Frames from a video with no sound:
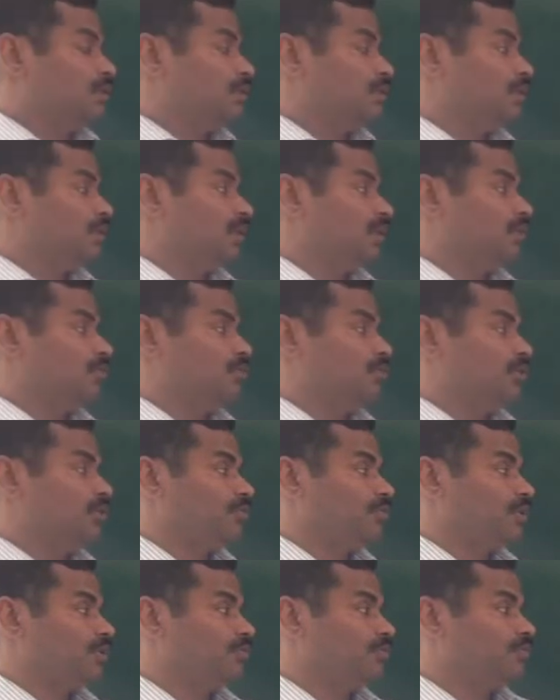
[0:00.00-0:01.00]
they are
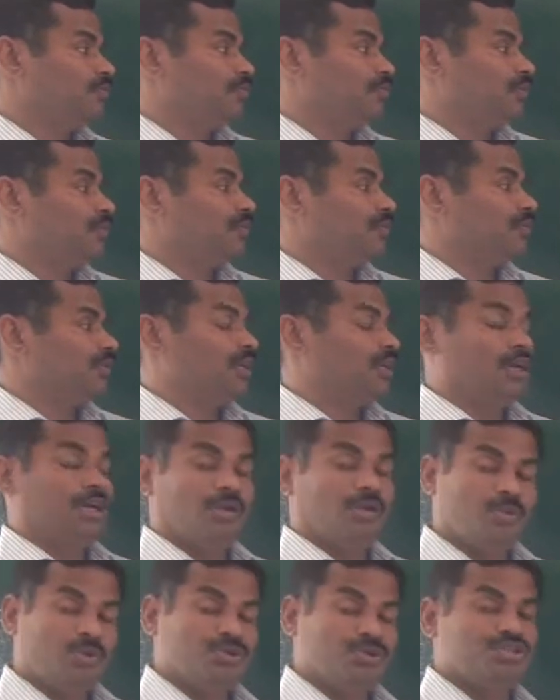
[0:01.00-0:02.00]
moving from, they are
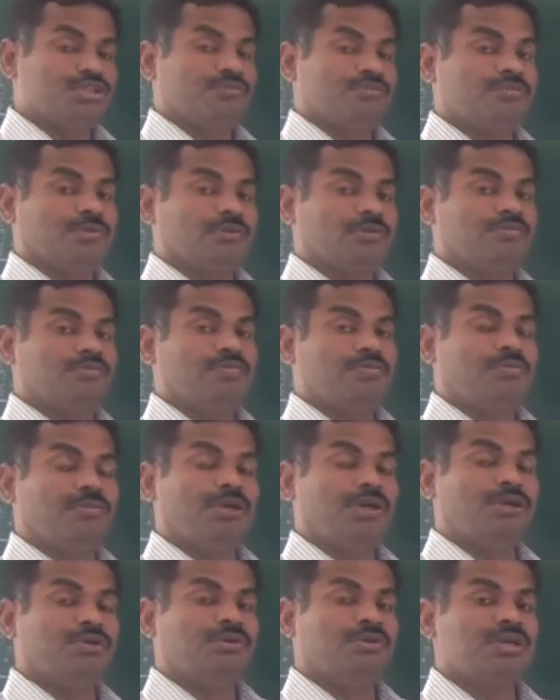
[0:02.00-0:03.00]
diffusing from
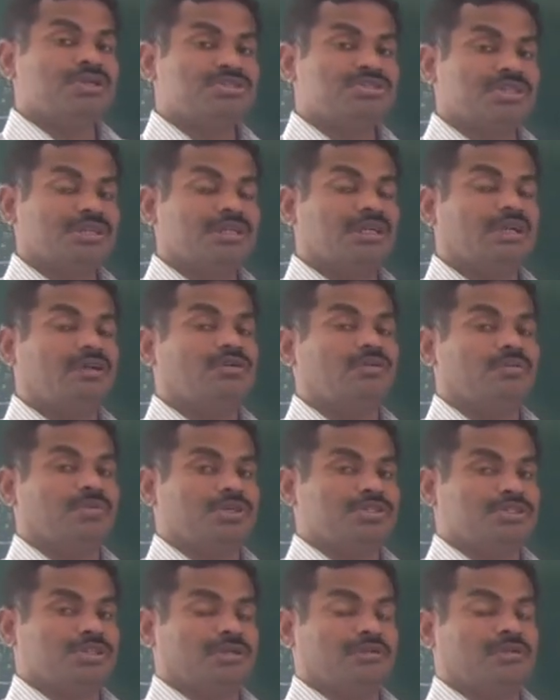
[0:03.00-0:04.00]
P to N side and to
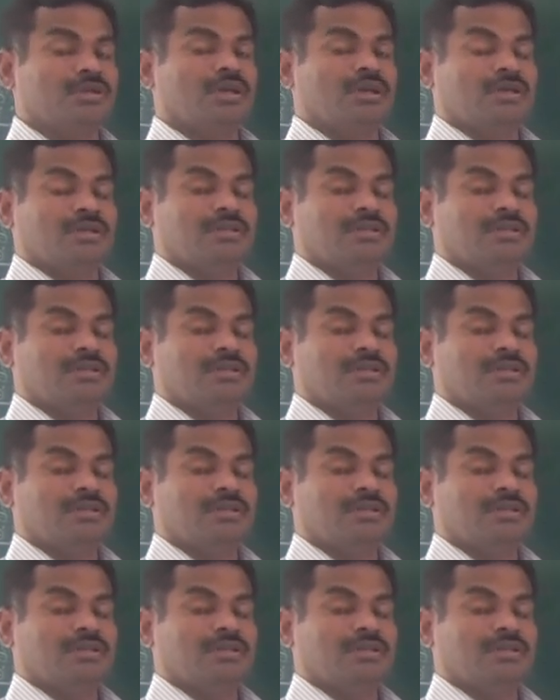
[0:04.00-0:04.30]
P side.